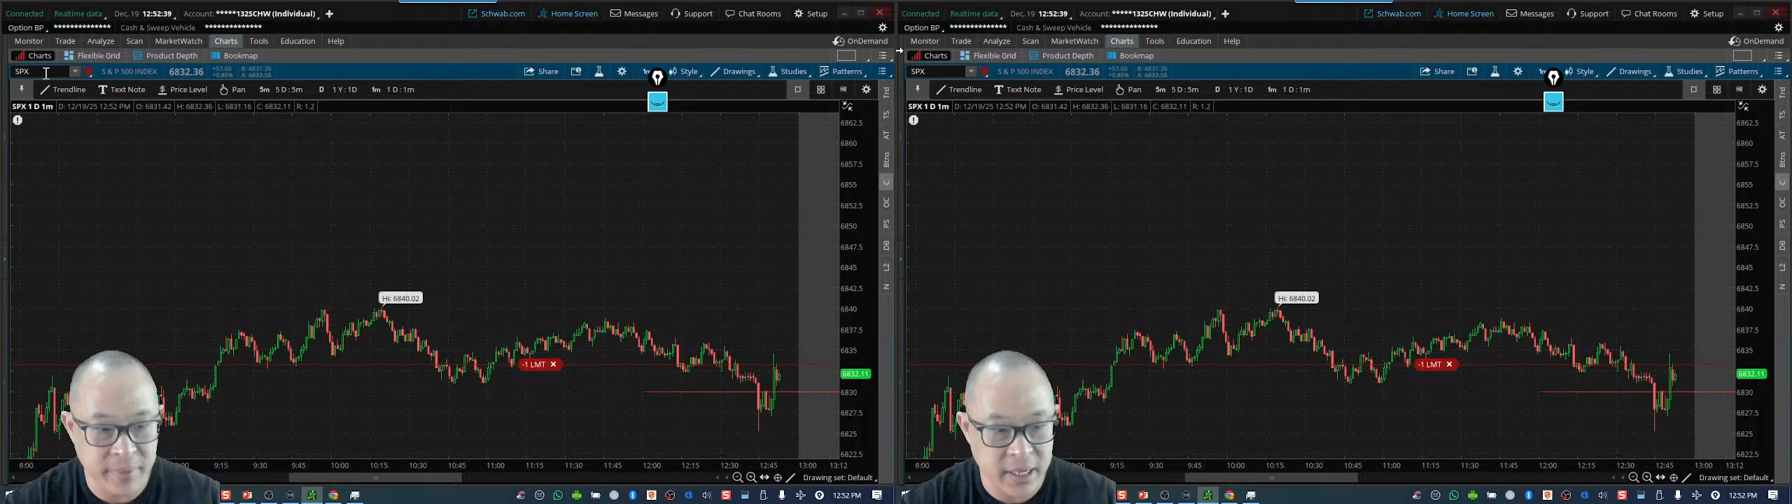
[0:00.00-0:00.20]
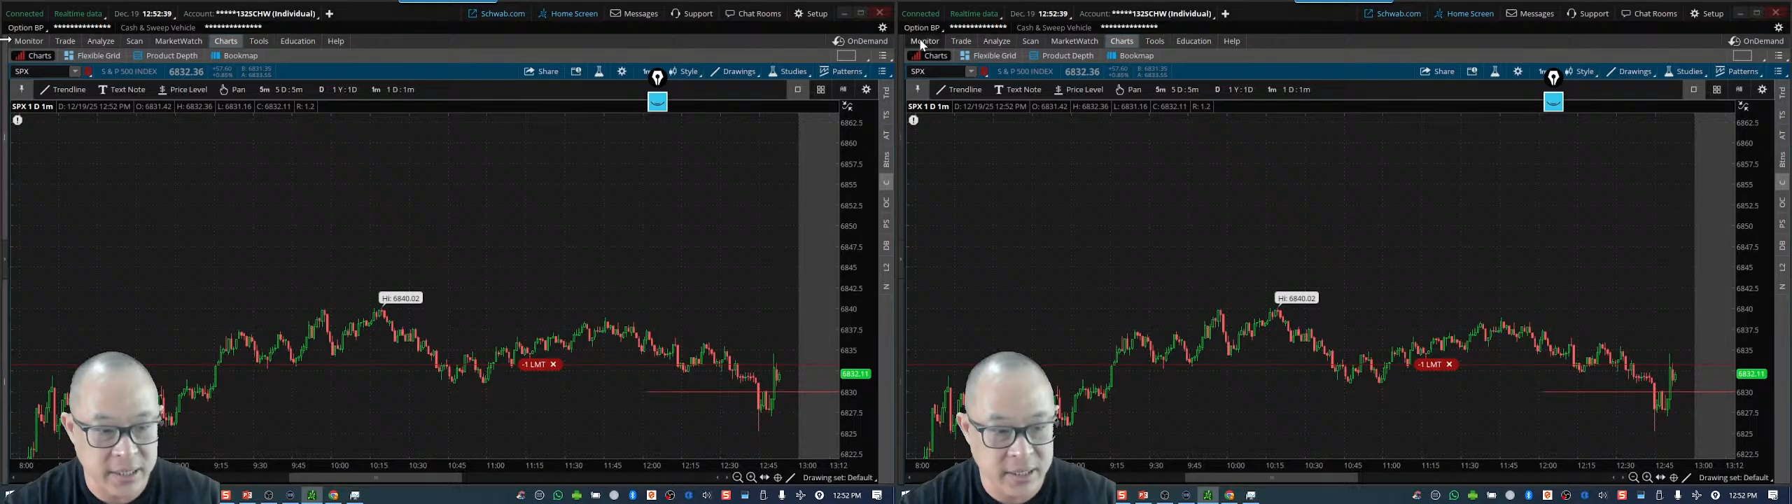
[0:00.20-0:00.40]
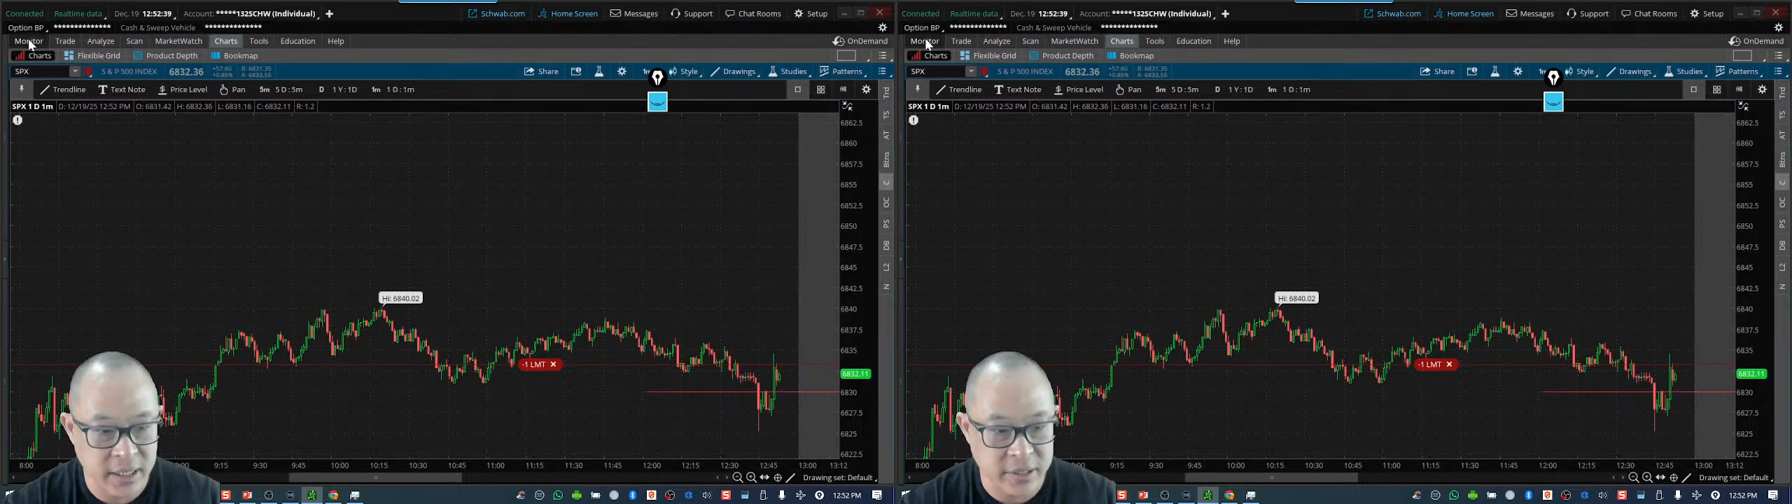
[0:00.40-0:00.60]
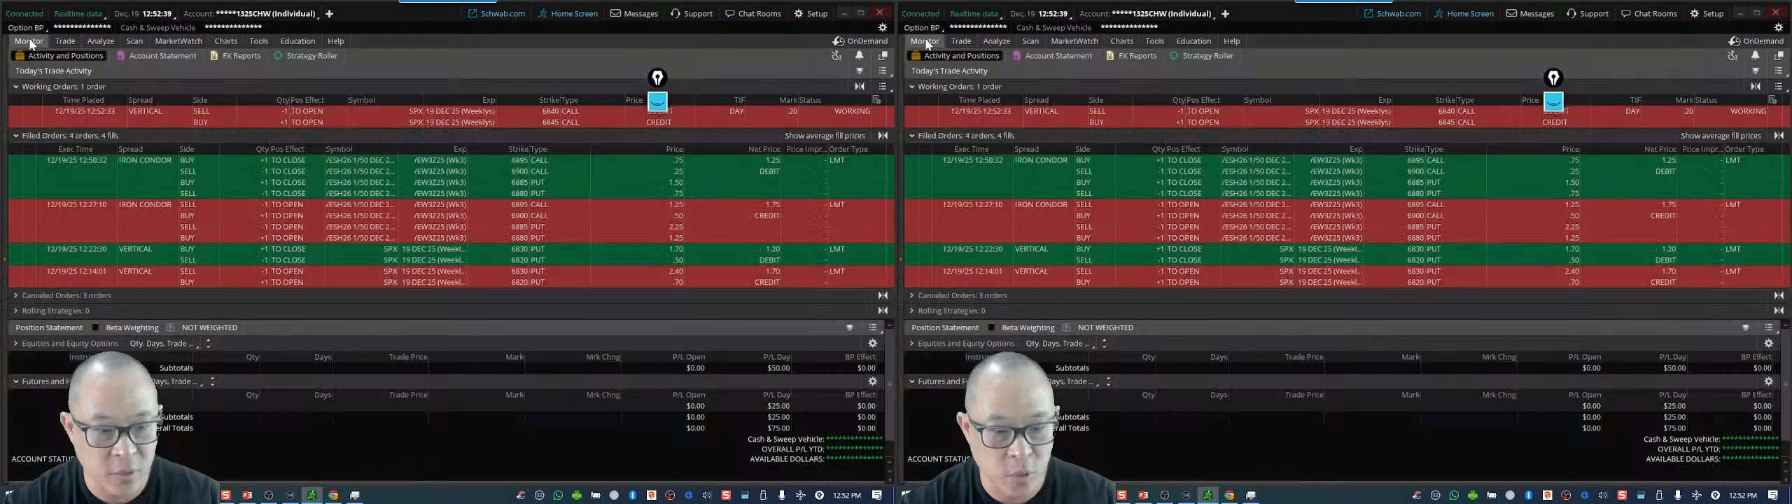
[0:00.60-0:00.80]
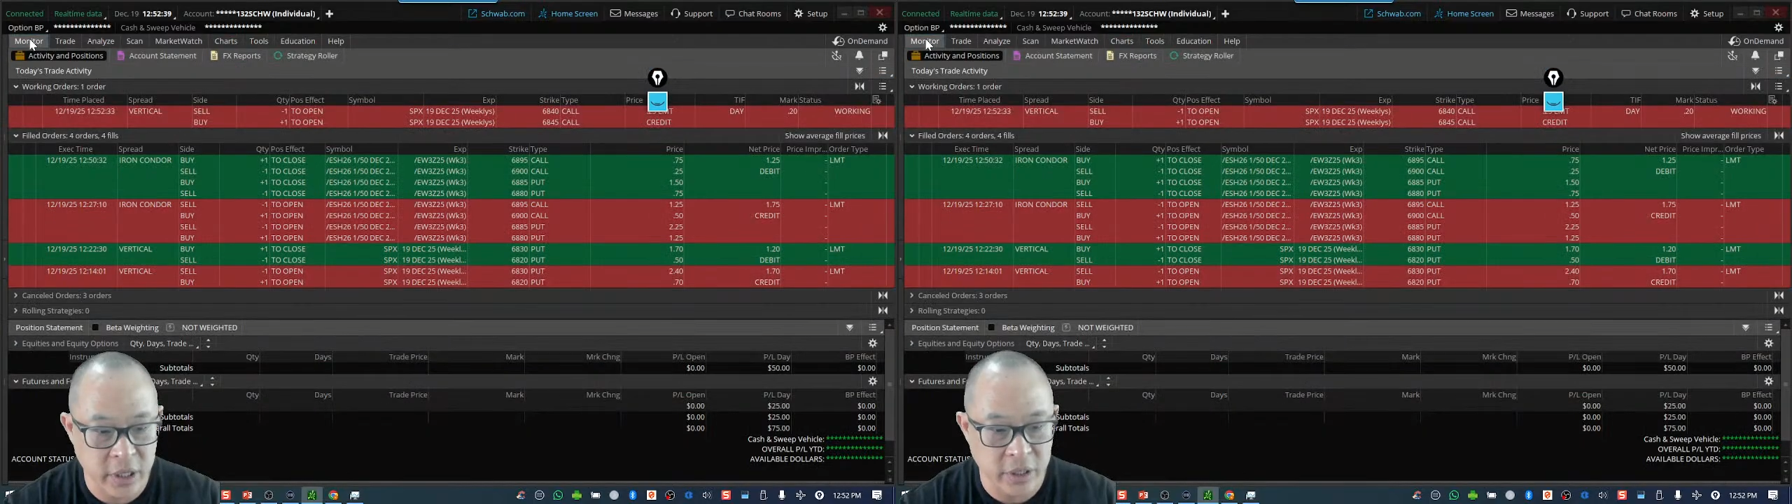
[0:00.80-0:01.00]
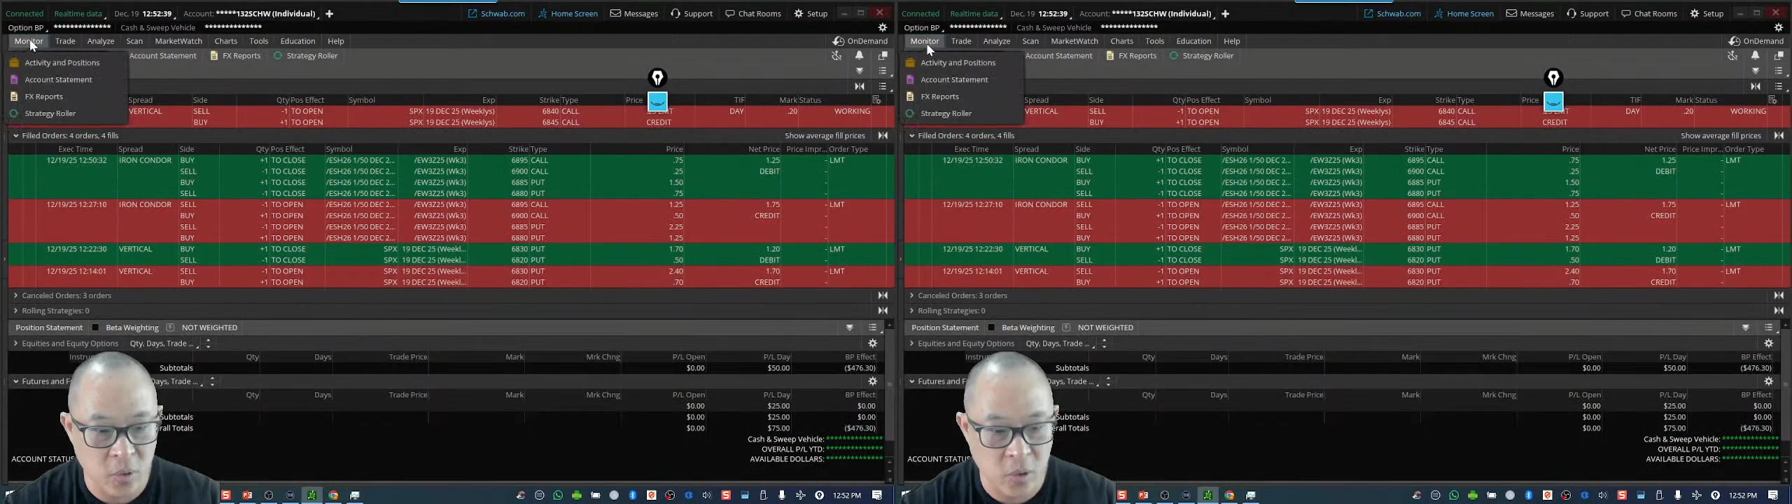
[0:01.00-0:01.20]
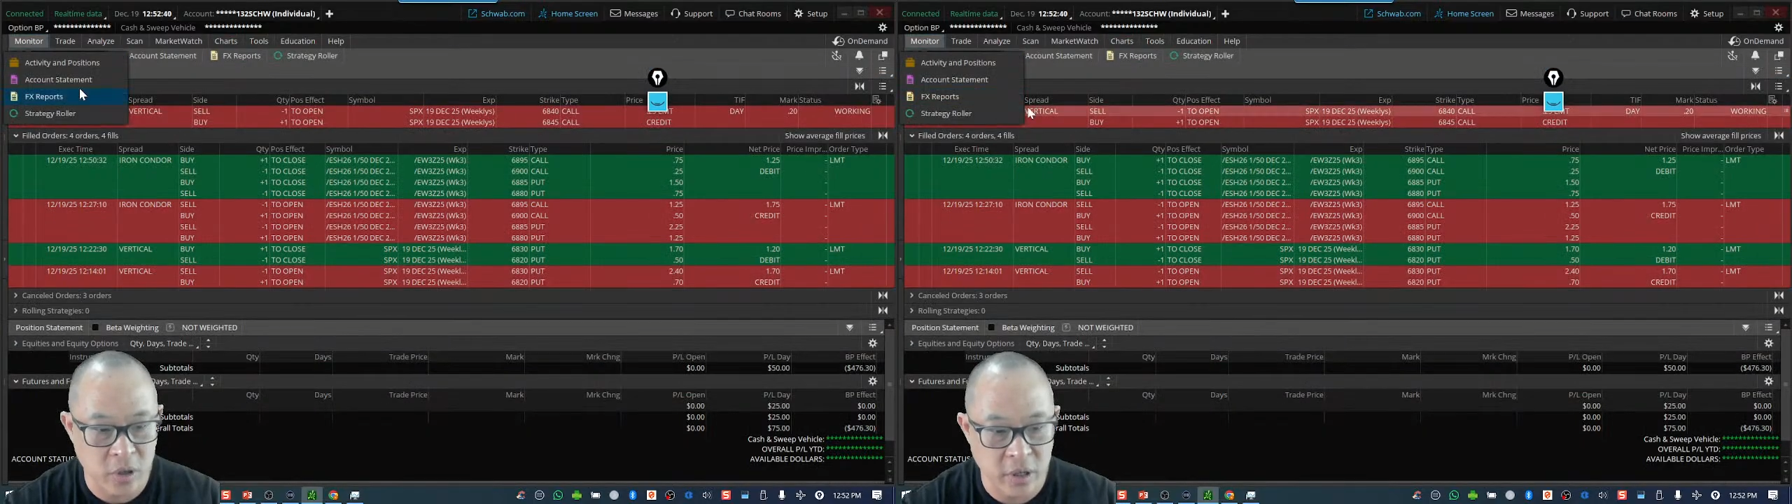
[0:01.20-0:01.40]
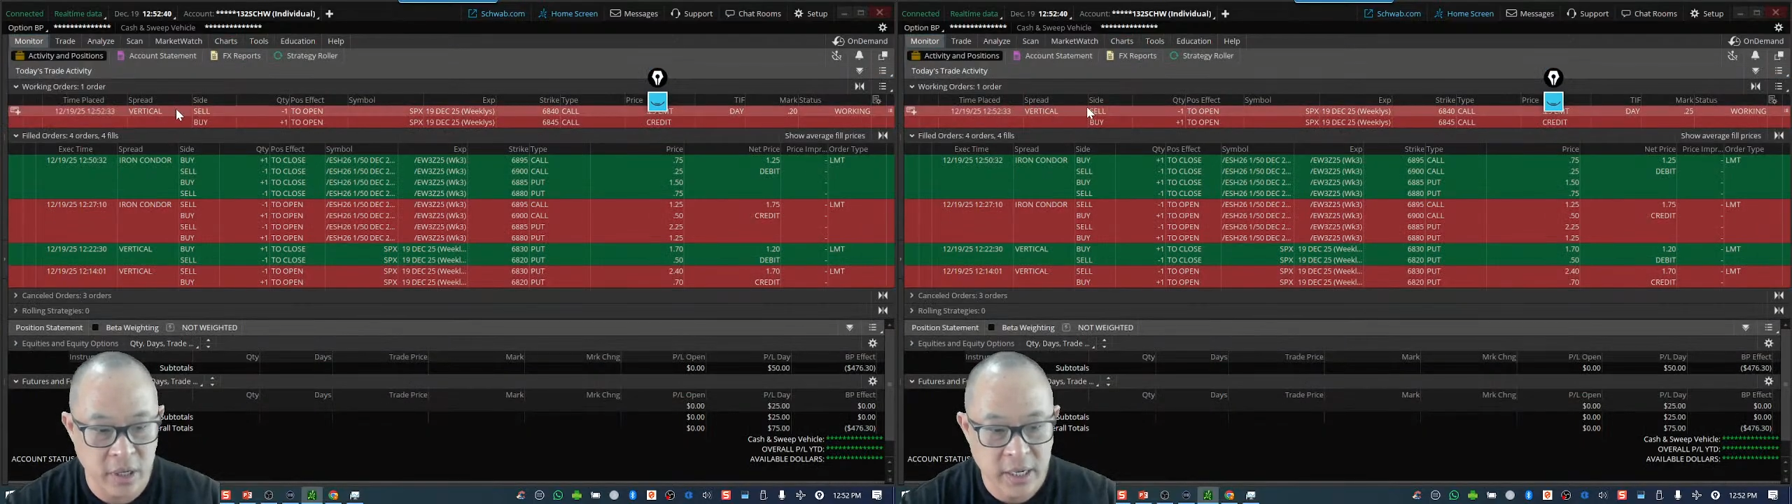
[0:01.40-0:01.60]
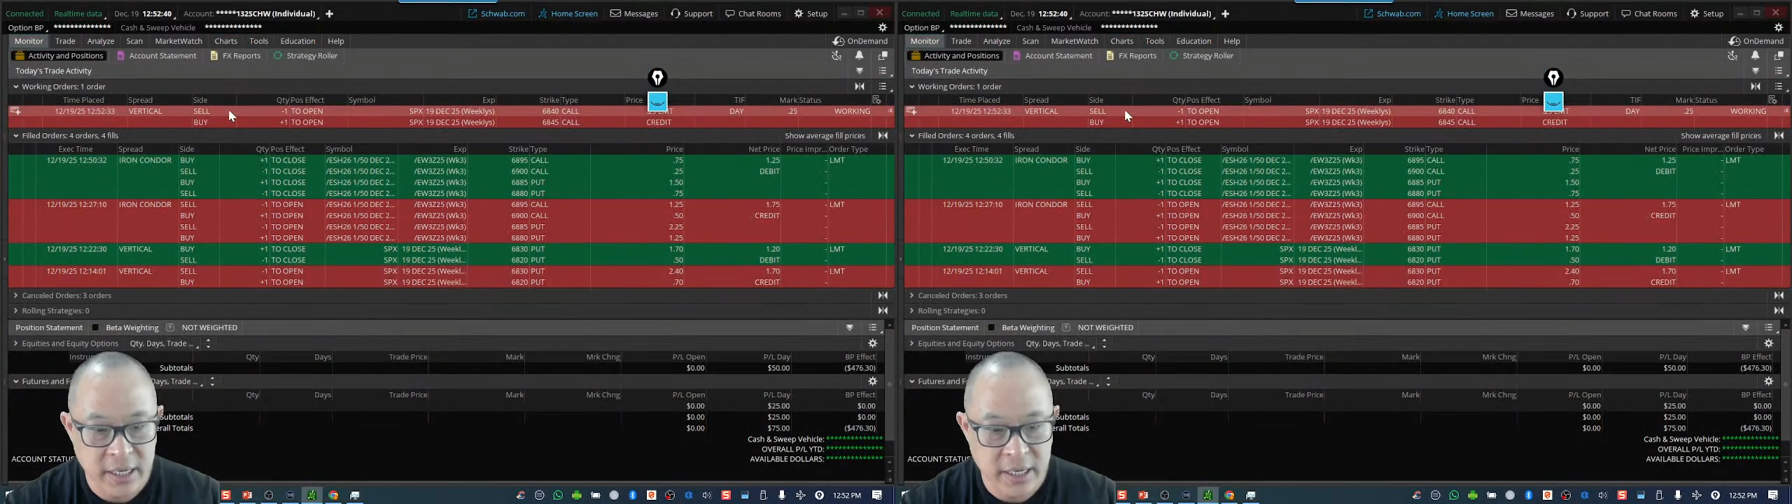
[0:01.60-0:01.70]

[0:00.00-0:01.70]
Because look, the working order